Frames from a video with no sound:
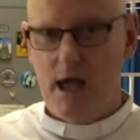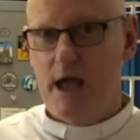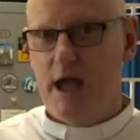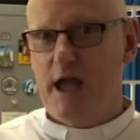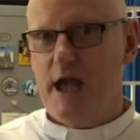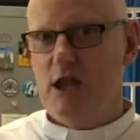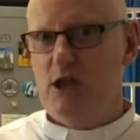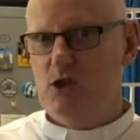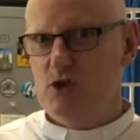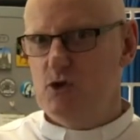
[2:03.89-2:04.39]

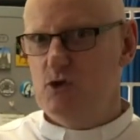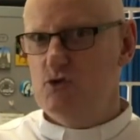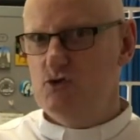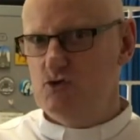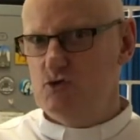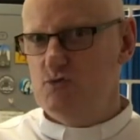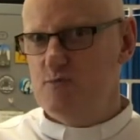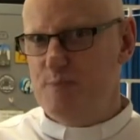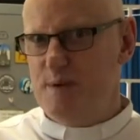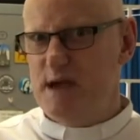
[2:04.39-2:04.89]
Can you
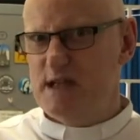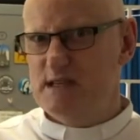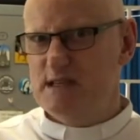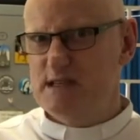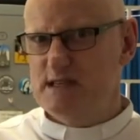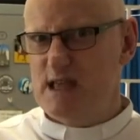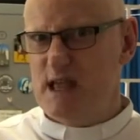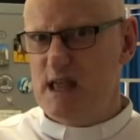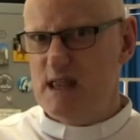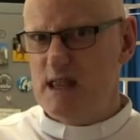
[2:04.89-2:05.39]
do better
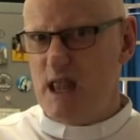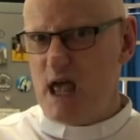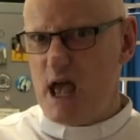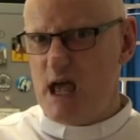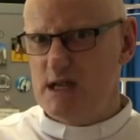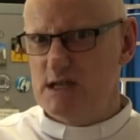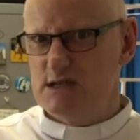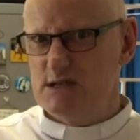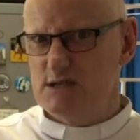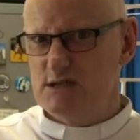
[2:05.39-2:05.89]
than
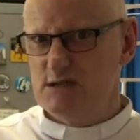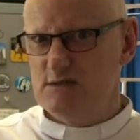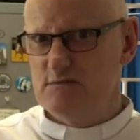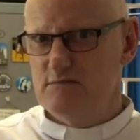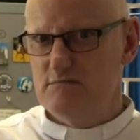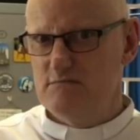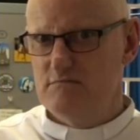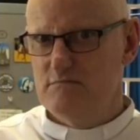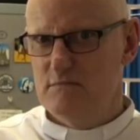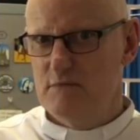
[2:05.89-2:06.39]
that?
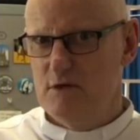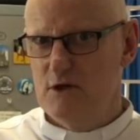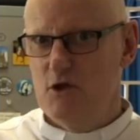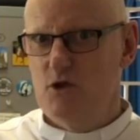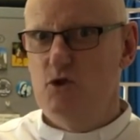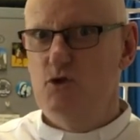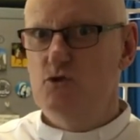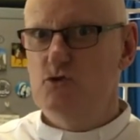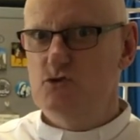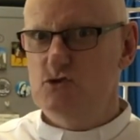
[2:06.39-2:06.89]

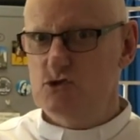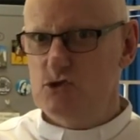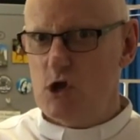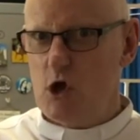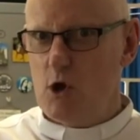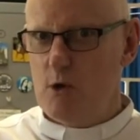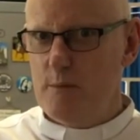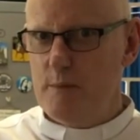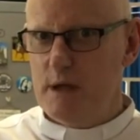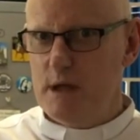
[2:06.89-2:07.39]
You
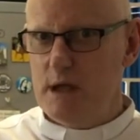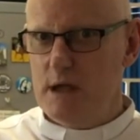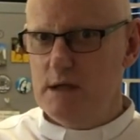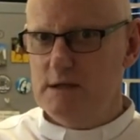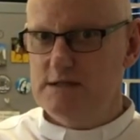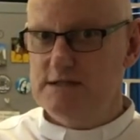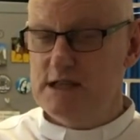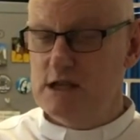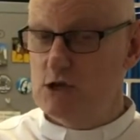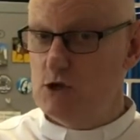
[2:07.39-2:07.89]
show me,
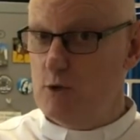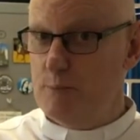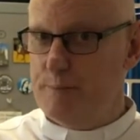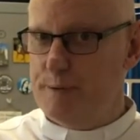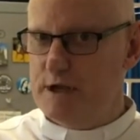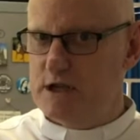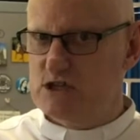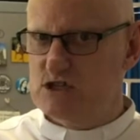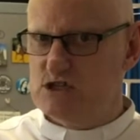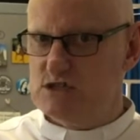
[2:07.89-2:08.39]
send your
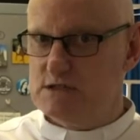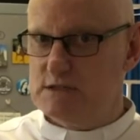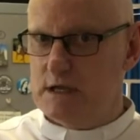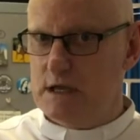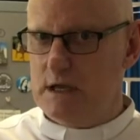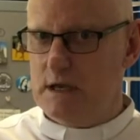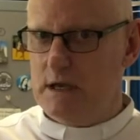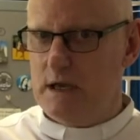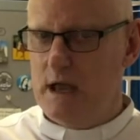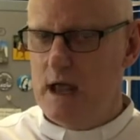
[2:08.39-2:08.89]
pictures
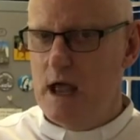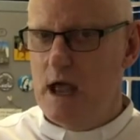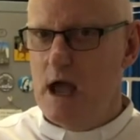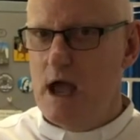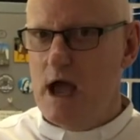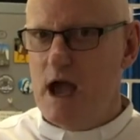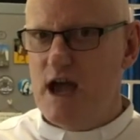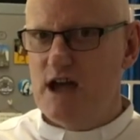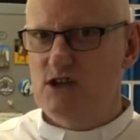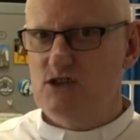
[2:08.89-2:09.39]
in
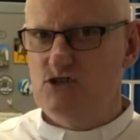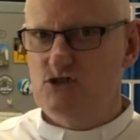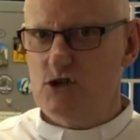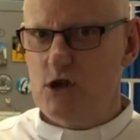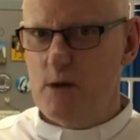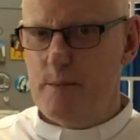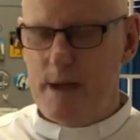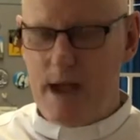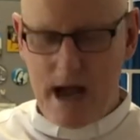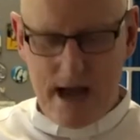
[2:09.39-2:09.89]
and
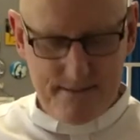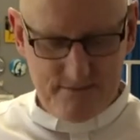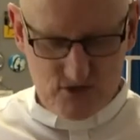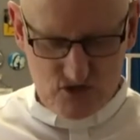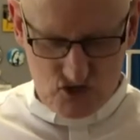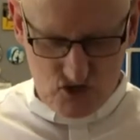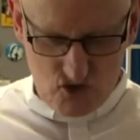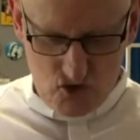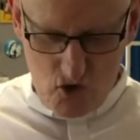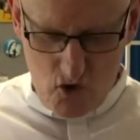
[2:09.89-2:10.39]
show me. I'm
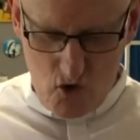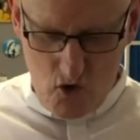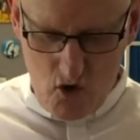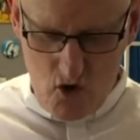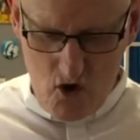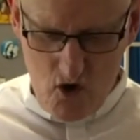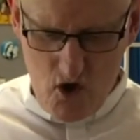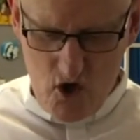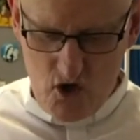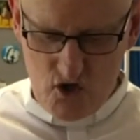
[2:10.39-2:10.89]

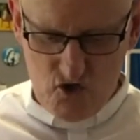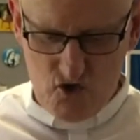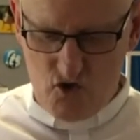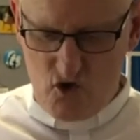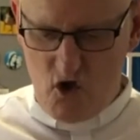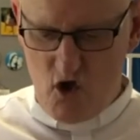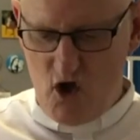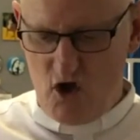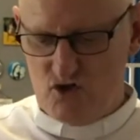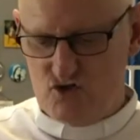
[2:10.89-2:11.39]
sure you
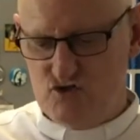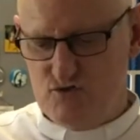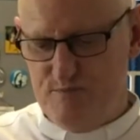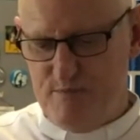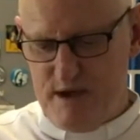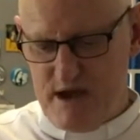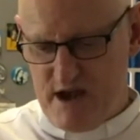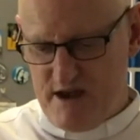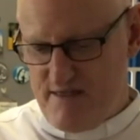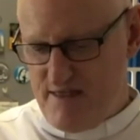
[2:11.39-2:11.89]
can't do
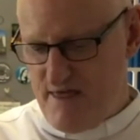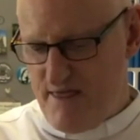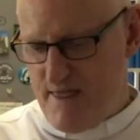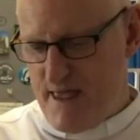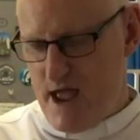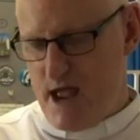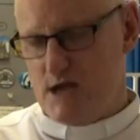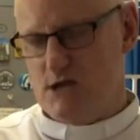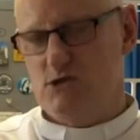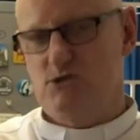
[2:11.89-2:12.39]
better than
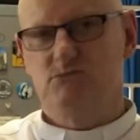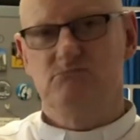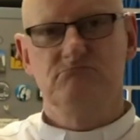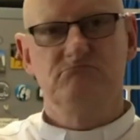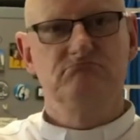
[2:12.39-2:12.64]
that.